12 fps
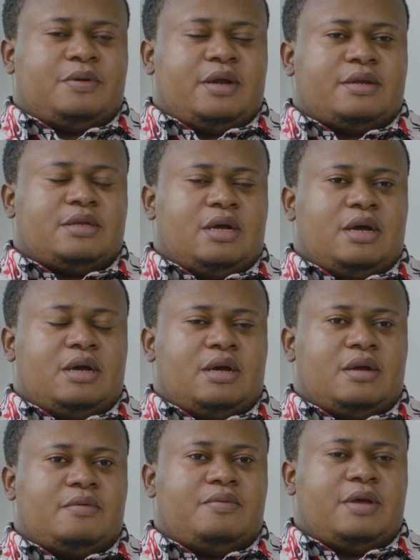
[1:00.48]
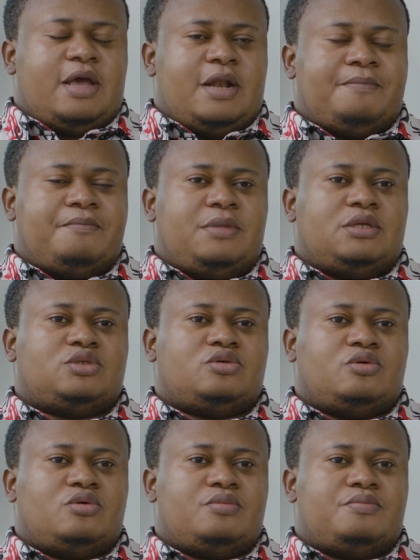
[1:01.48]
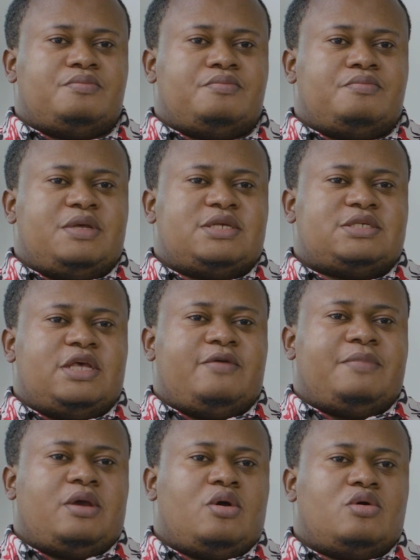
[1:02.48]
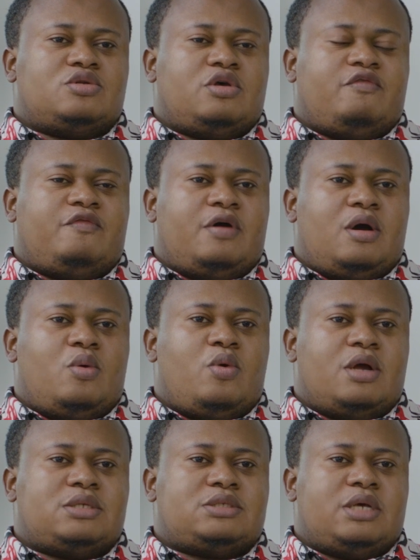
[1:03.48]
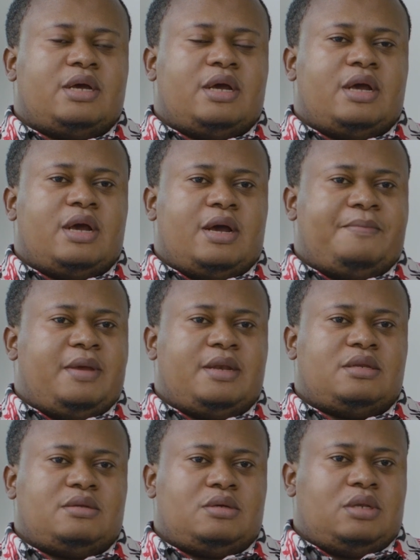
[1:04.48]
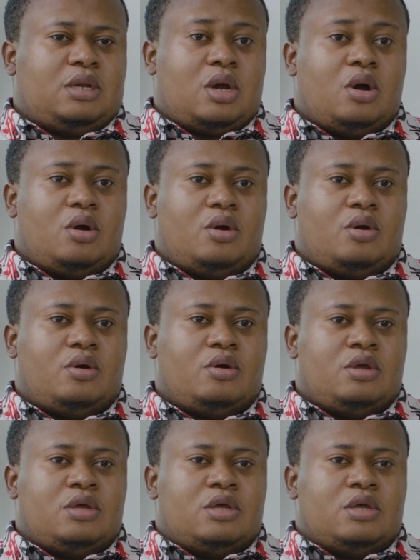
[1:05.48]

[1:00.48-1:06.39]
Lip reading: friend helped me to be safe because of what happened in Congo,